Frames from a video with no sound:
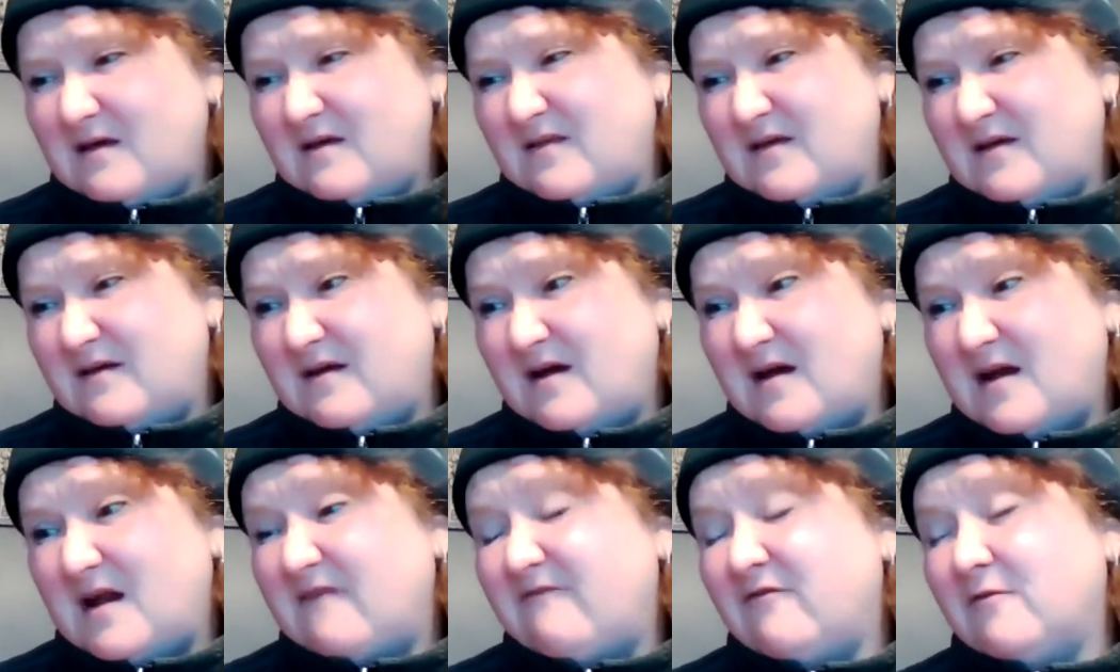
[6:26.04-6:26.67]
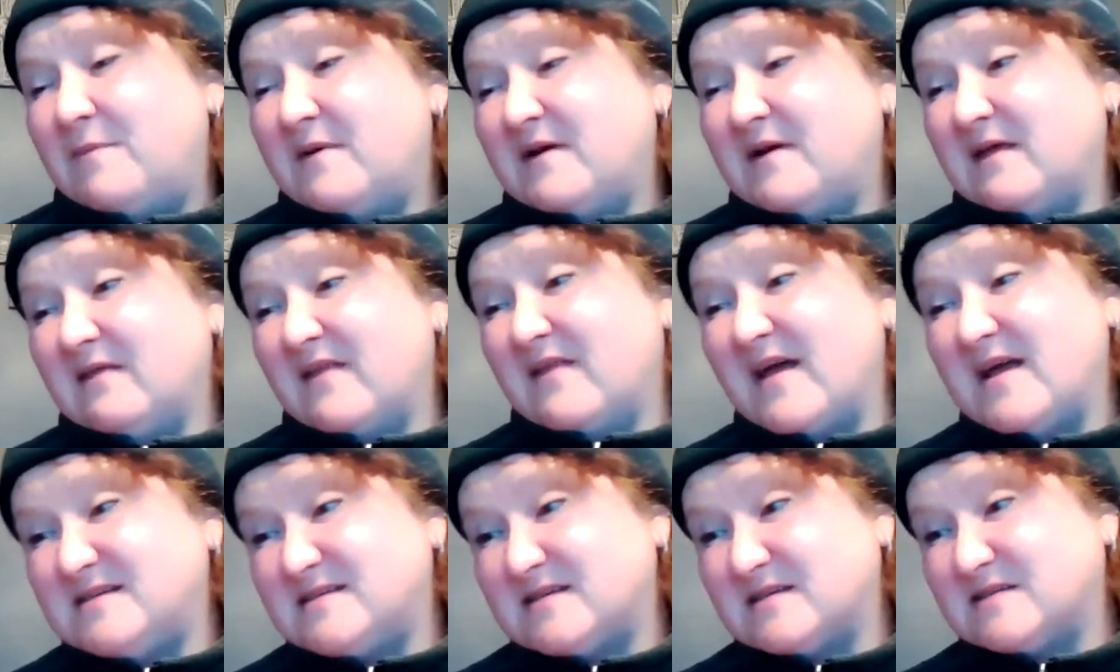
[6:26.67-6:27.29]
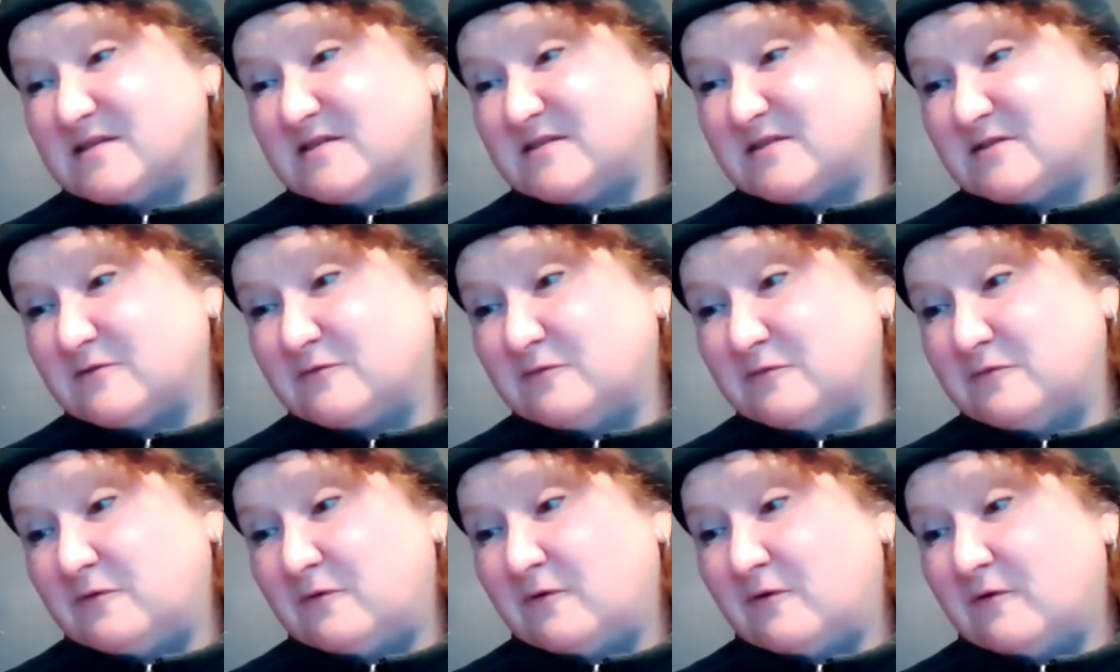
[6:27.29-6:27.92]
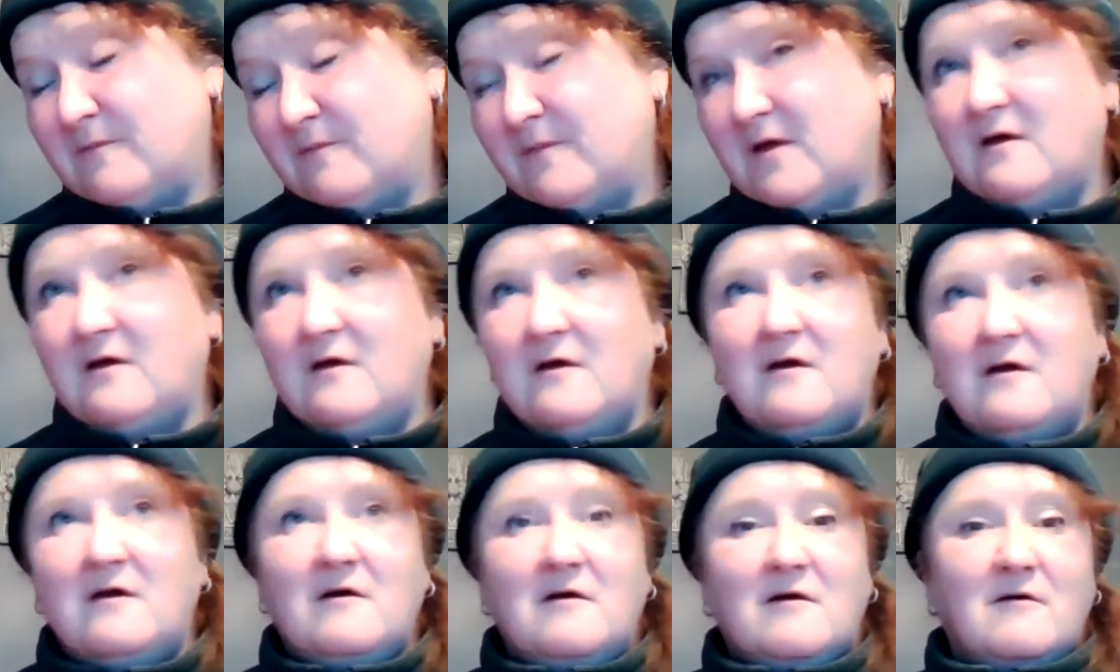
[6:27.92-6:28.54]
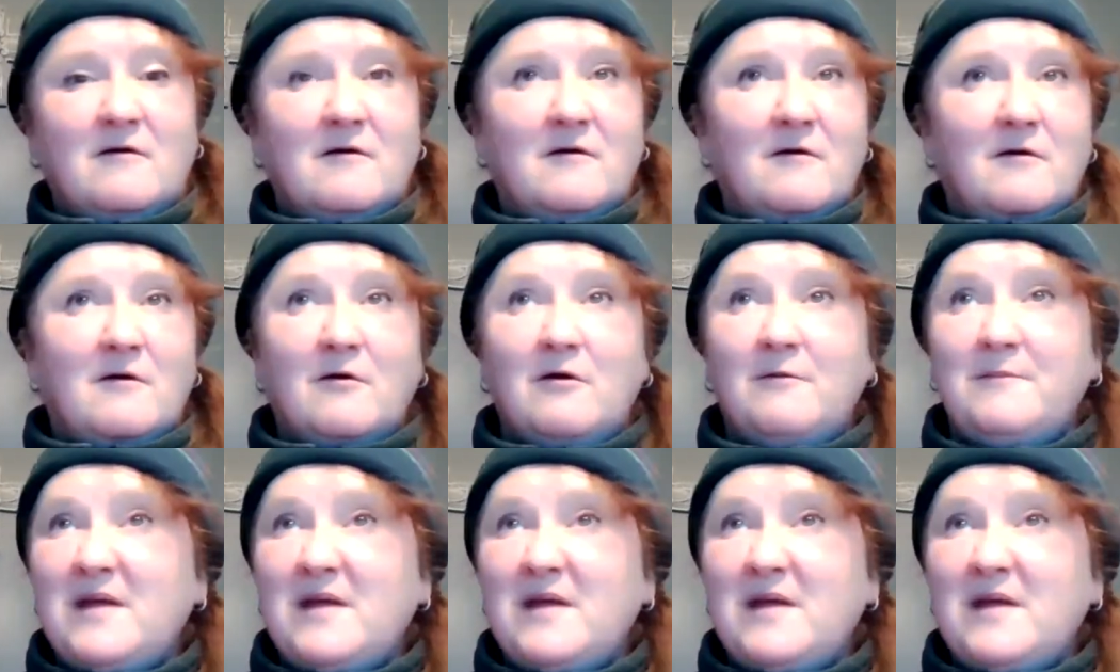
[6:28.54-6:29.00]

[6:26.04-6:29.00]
not everybody likes at school. Or